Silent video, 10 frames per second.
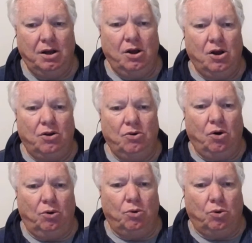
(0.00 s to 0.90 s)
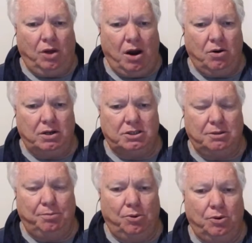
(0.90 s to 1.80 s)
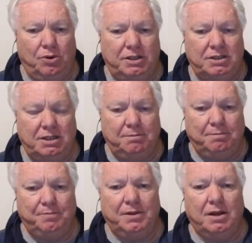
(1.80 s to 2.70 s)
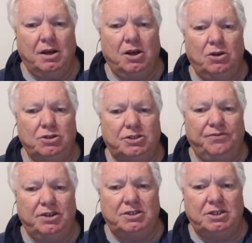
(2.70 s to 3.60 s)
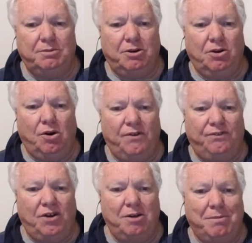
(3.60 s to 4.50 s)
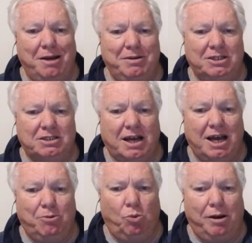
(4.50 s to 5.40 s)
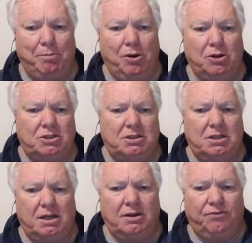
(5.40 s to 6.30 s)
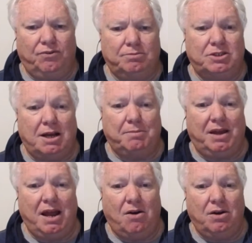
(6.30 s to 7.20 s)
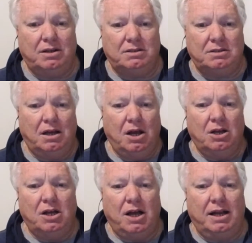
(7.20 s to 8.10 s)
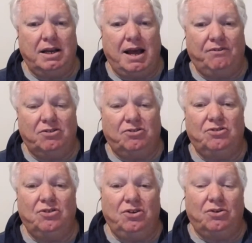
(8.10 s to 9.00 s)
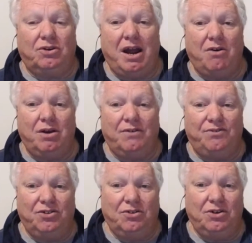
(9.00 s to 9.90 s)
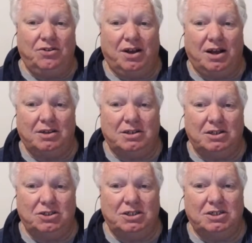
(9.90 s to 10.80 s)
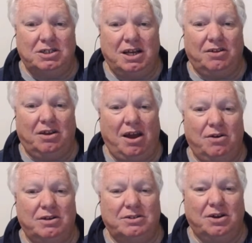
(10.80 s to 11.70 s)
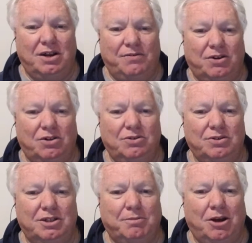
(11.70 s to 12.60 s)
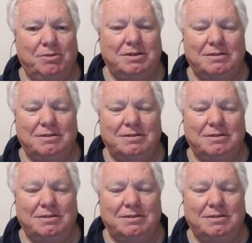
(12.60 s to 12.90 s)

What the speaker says: Not all carriers support eSIM. Use of eSIM in an iPhone may be disabled when purchasing from some carriers, and you have to see your carrier for details. And seeing as how the carriers don't have a clue at the moment,